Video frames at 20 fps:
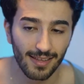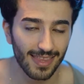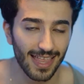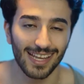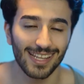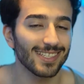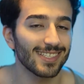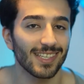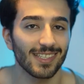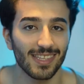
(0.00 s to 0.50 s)

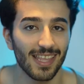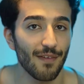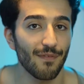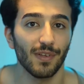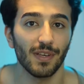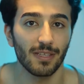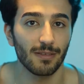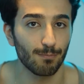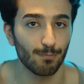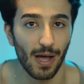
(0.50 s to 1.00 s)
That is a
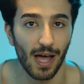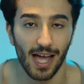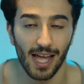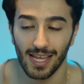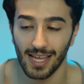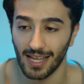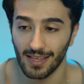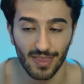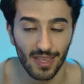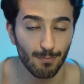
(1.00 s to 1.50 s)
definite
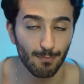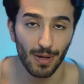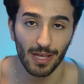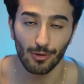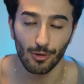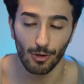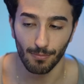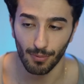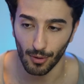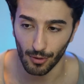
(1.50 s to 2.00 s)
buy. I think
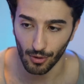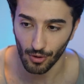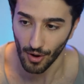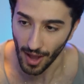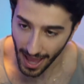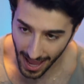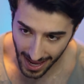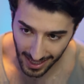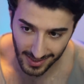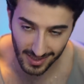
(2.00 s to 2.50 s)
Pedro Porro
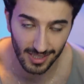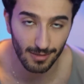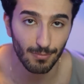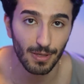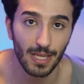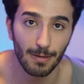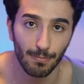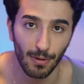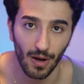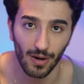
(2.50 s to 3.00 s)
has to
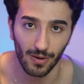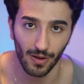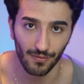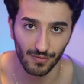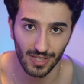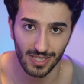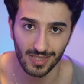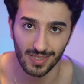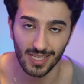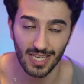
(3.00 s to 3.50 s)
be a part
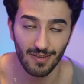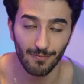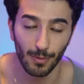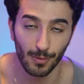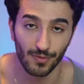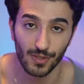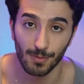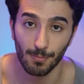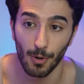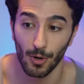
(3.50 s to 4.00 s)
of this team
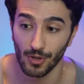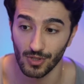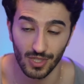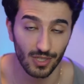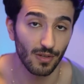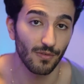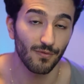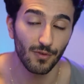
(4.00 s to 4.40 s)
of Spurs in the